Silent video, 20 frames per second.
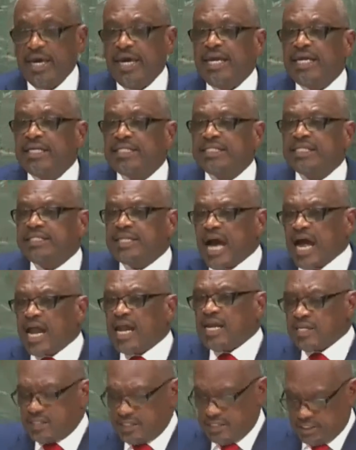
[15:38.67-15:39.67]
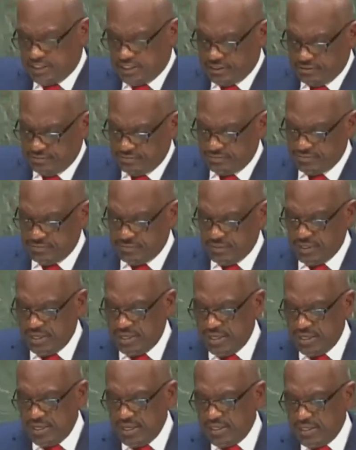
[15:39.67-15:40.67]
It is a challenge
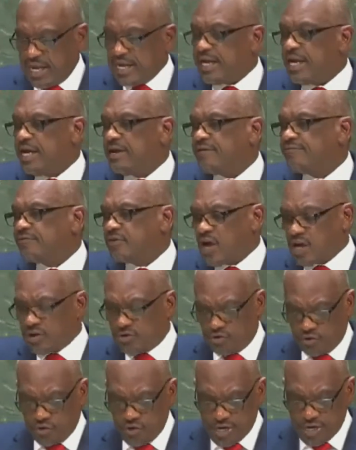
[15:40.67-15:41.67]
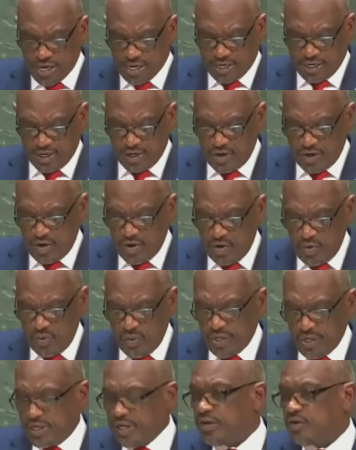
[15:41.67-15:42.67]
that, if not treated
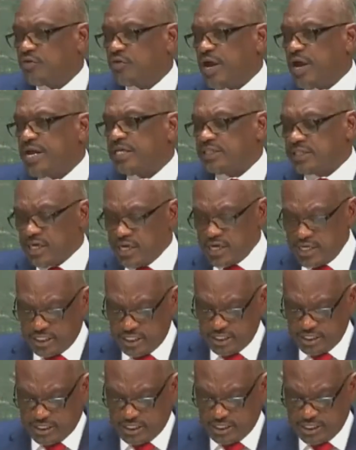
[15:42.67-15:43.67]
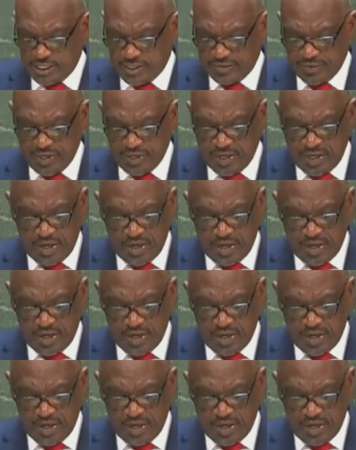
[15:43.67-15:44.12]
with the greatest urgency,